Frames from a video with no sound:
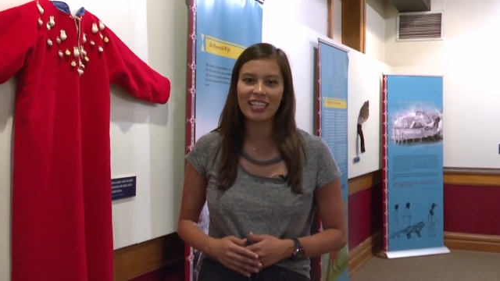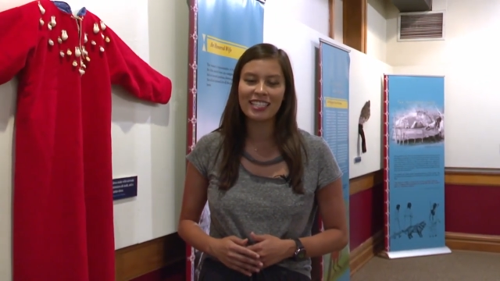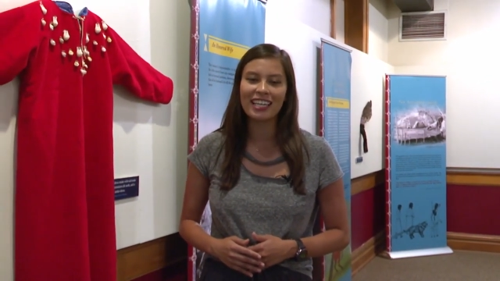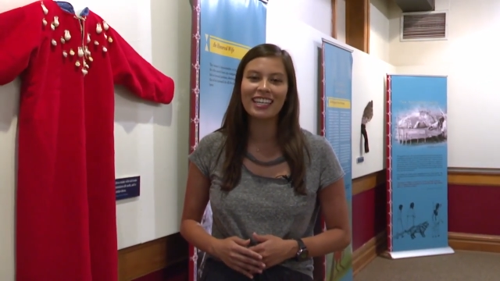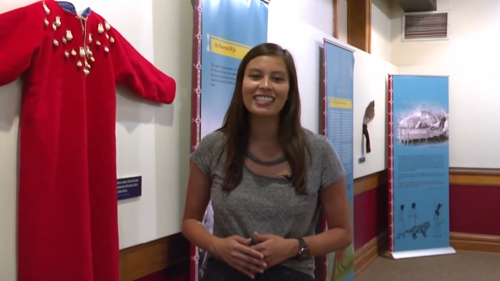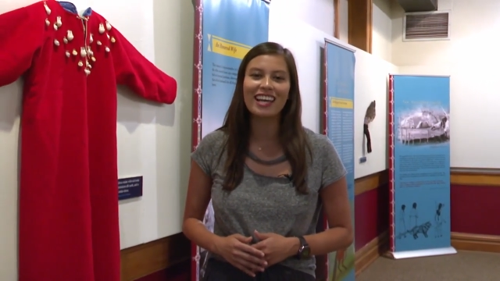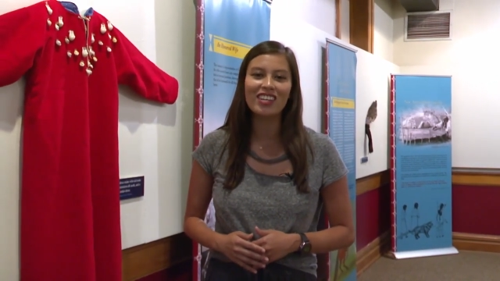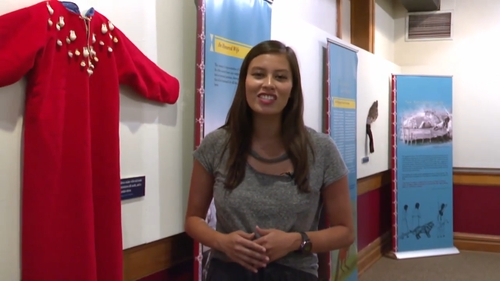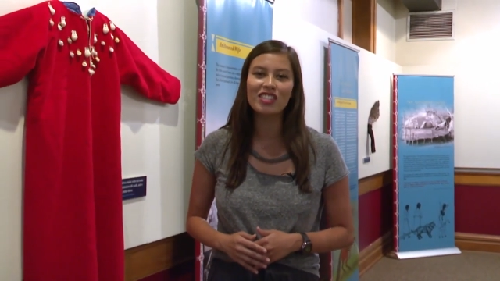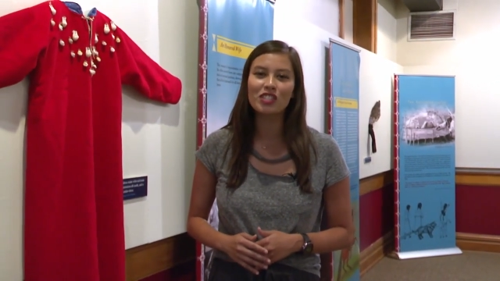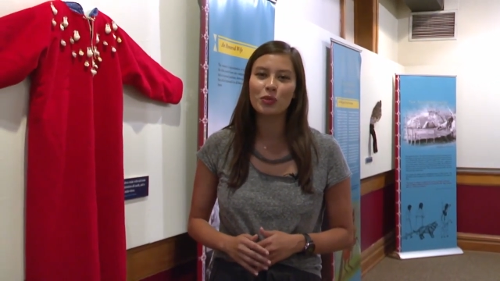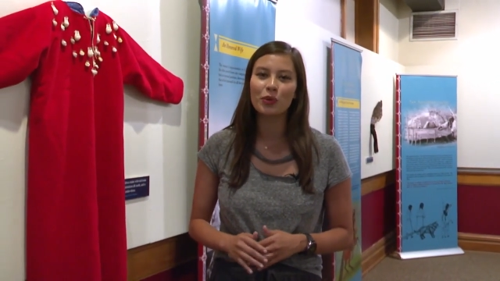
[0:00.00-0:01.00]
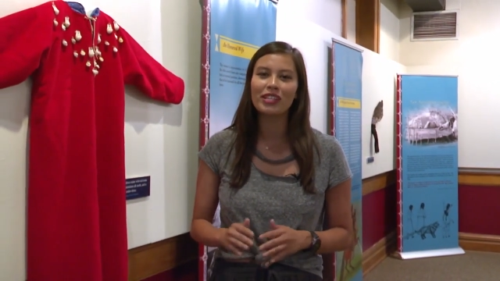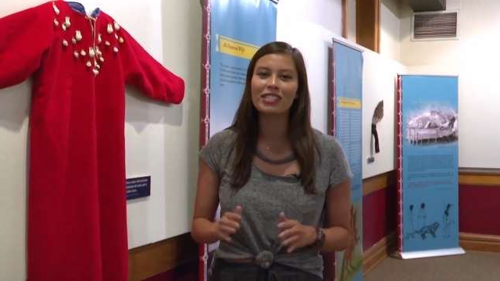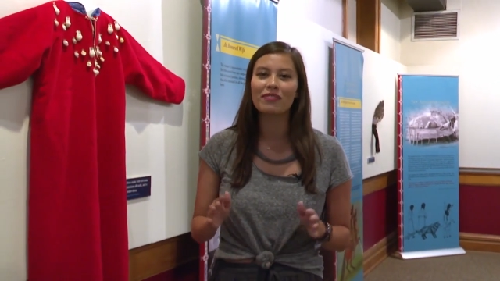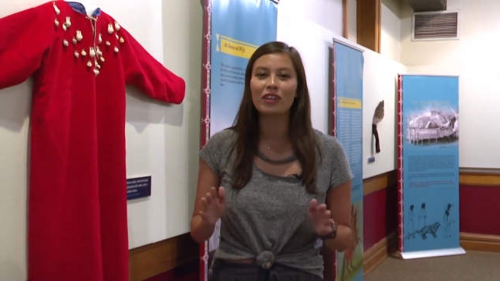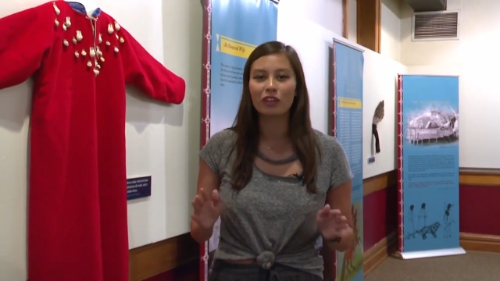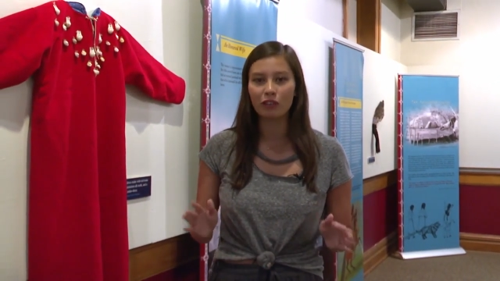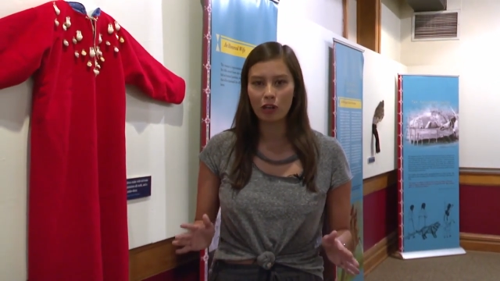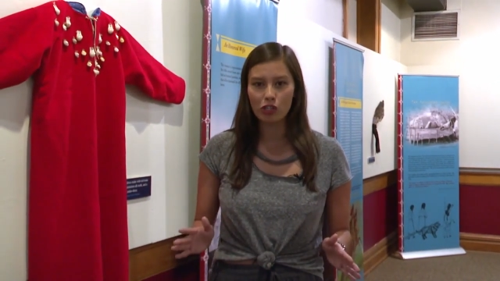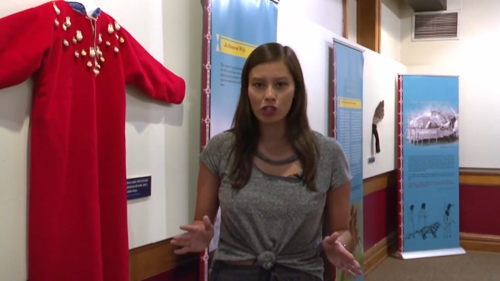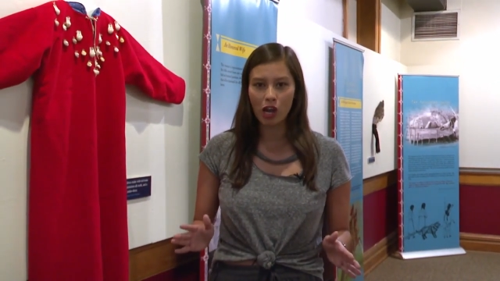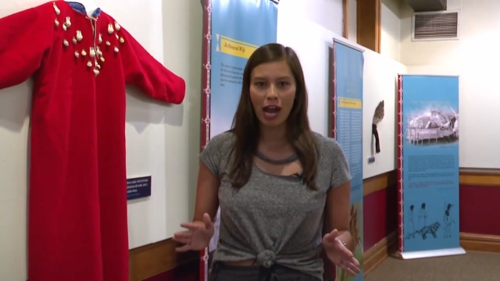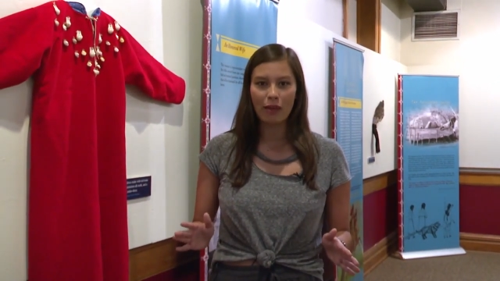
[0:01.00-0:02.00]
is that it tells the stories of the Crow
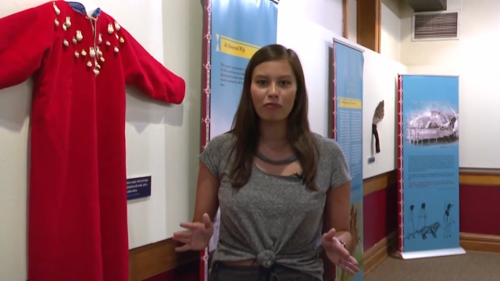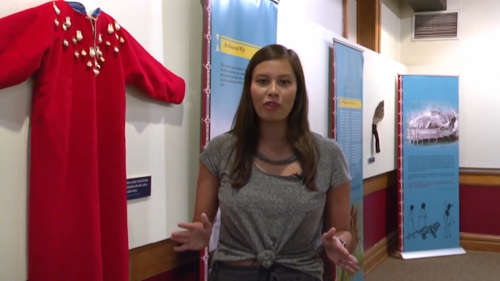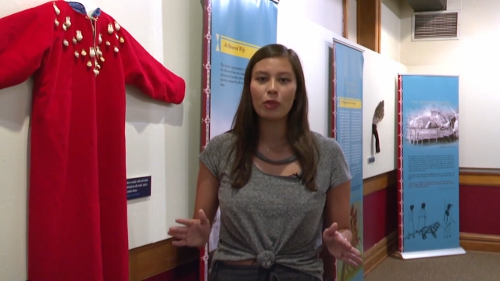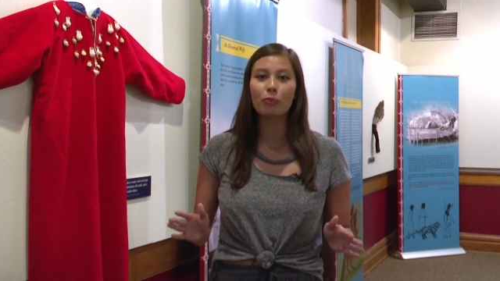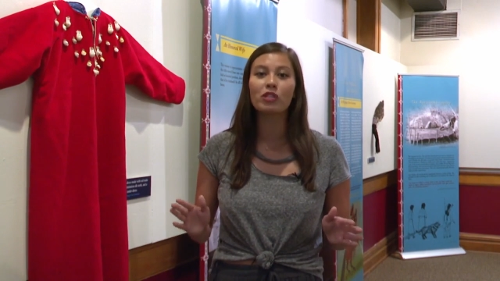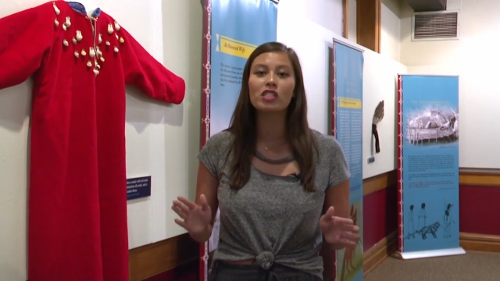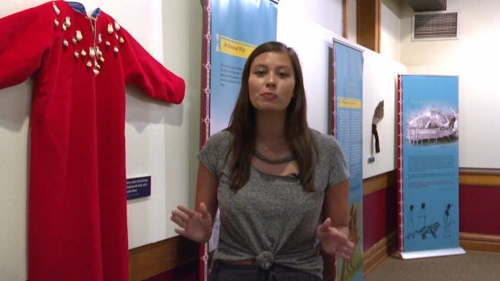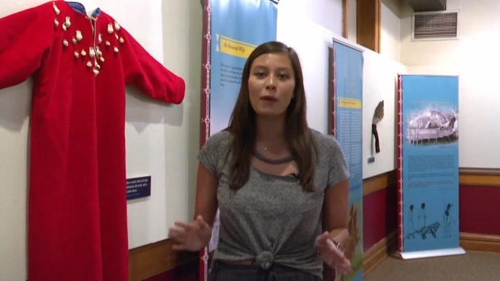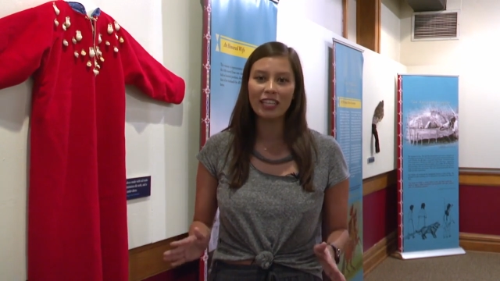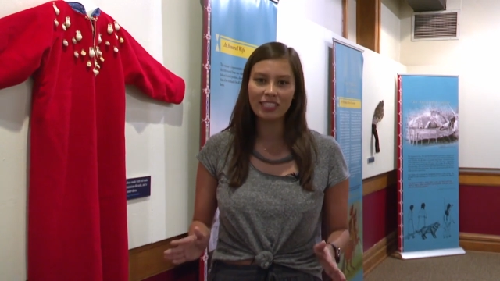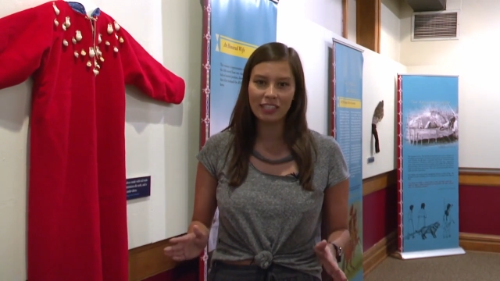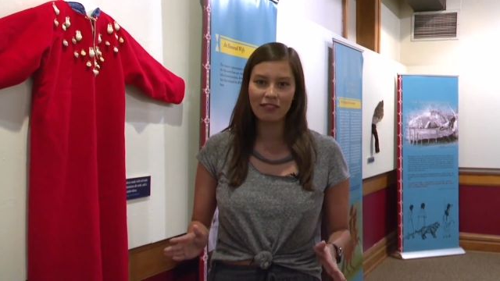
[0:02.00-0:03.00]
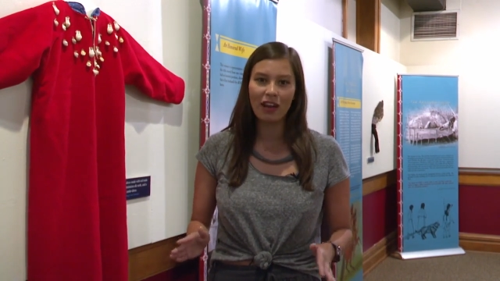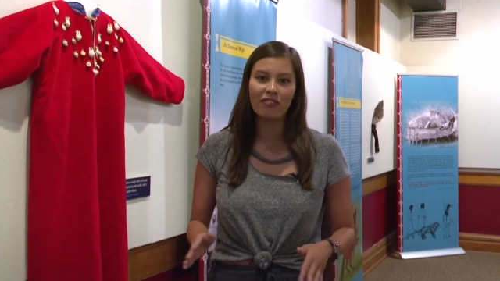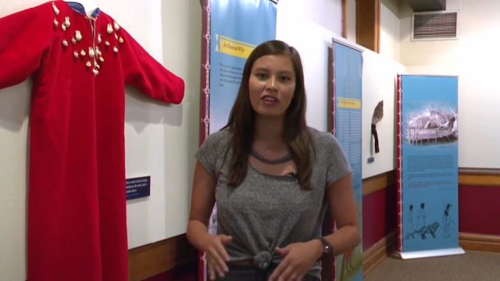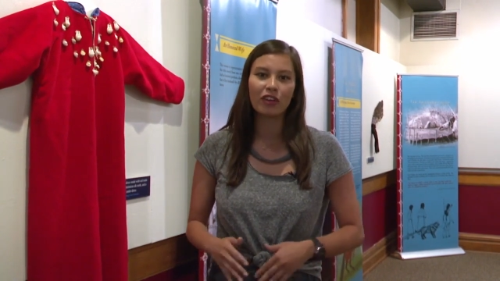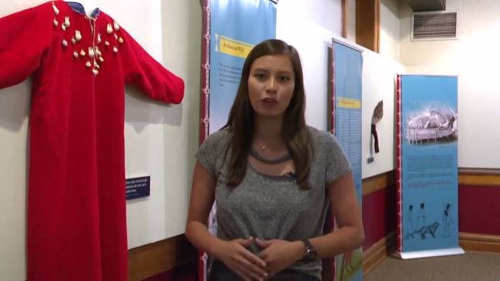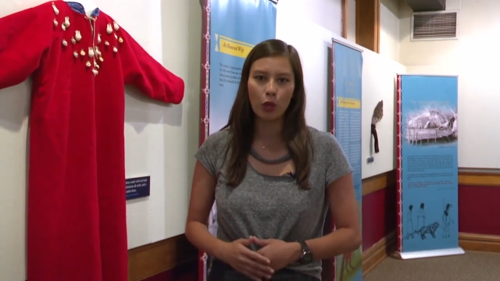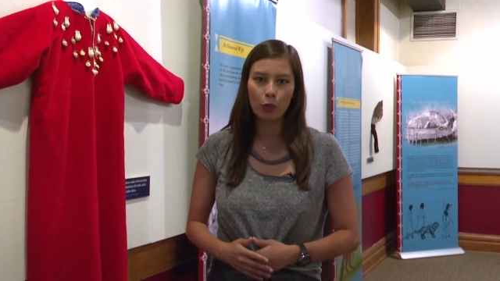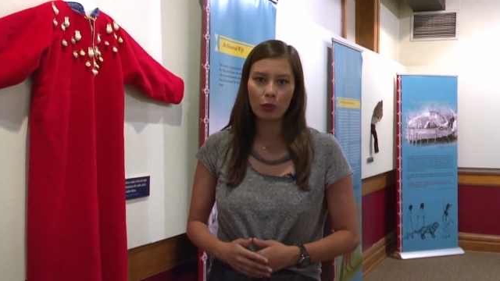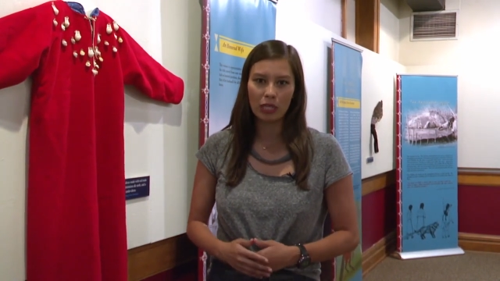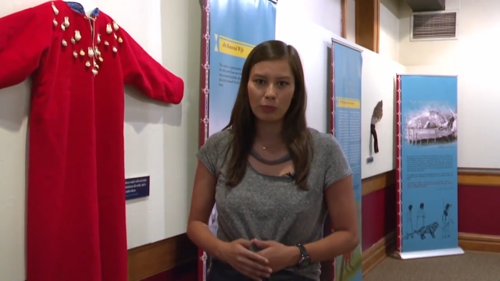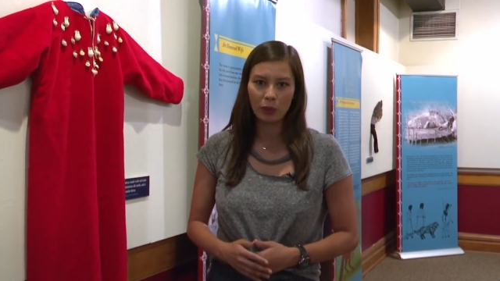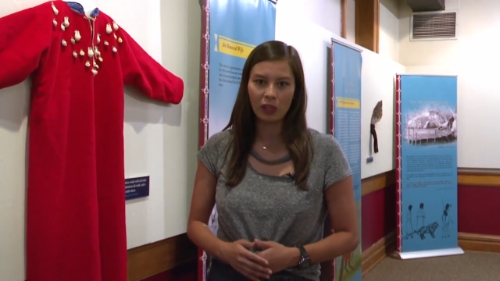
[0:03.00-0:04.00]
tribe from the perspective of the Crow
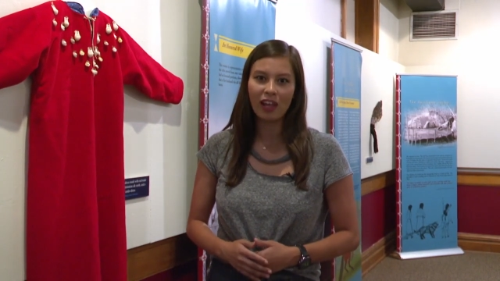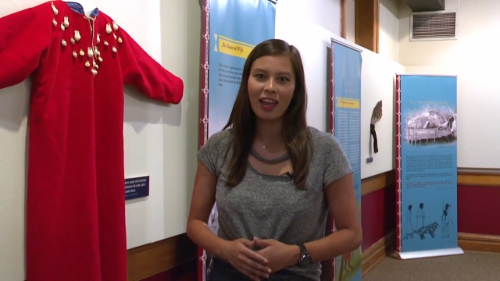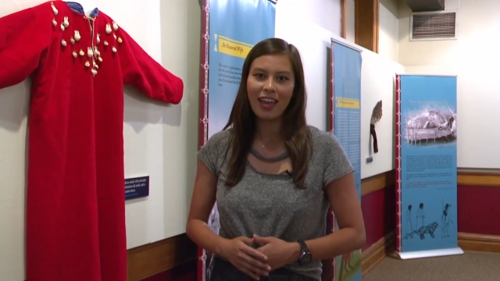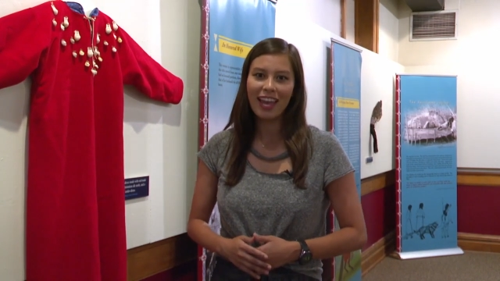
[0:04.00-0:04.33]
people